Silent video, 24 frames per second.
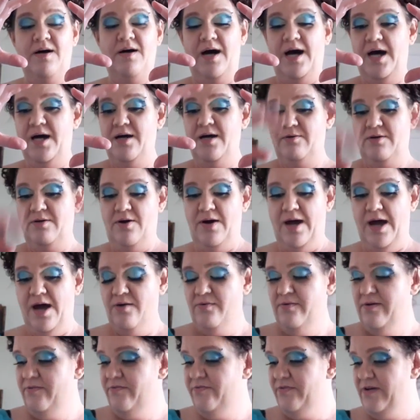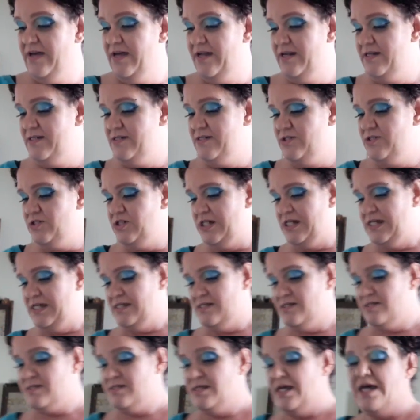I don't know how he fit in his
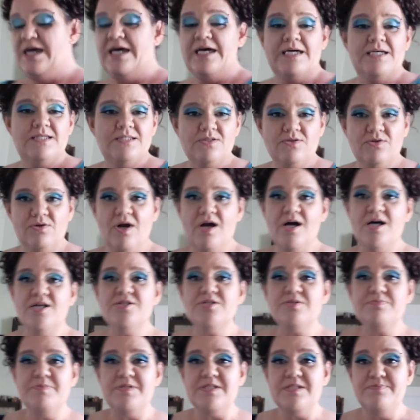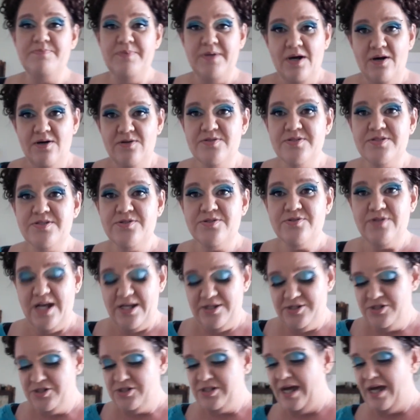jeans. His crotch must be all
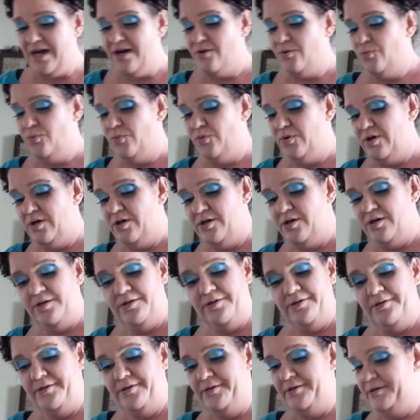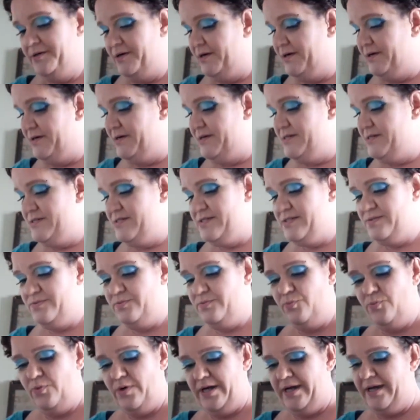stretched out. I
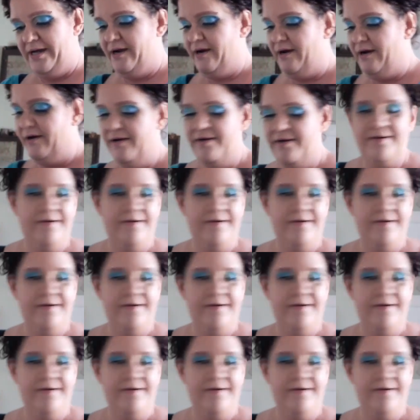swear.